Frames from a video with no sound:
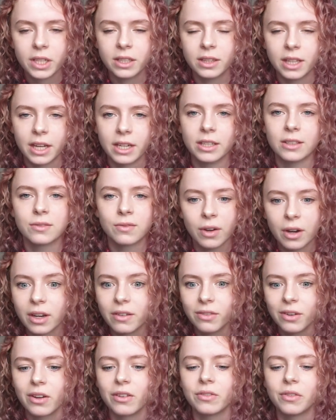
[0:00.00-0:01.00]
then it's very
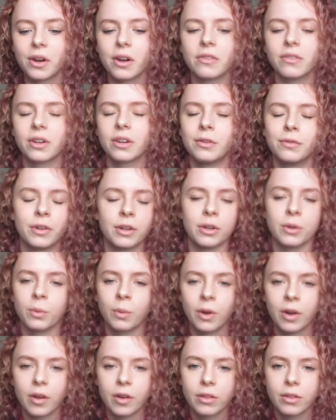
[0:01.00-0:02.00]
very very very very
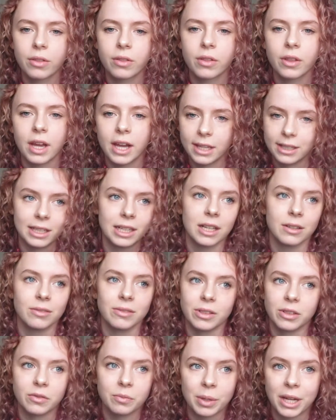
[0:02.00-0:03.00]
worth any
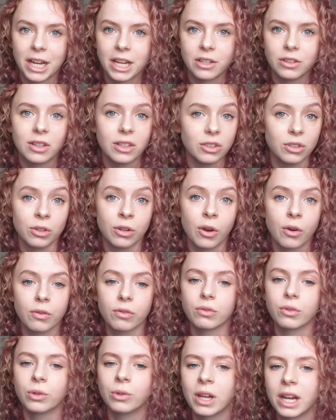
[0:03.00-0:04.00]
level of pain that you go
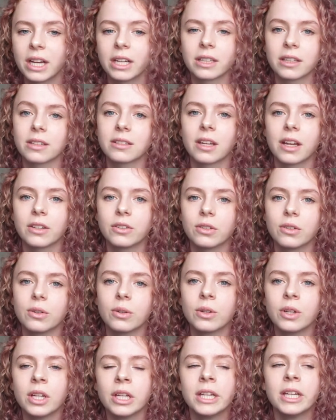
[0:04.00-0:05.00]
through getting a tattoo
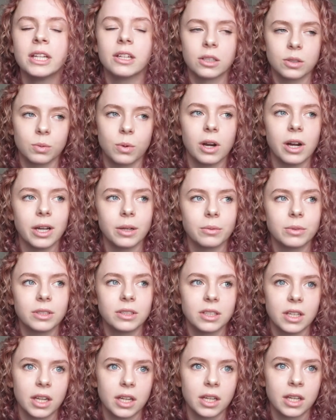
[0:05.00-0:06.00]
is what I would
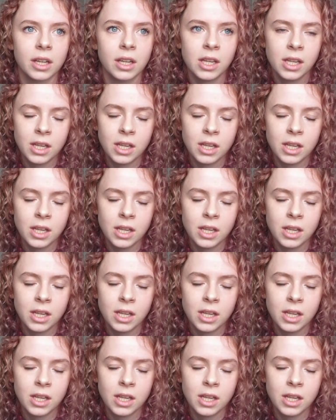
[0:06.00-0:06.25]
say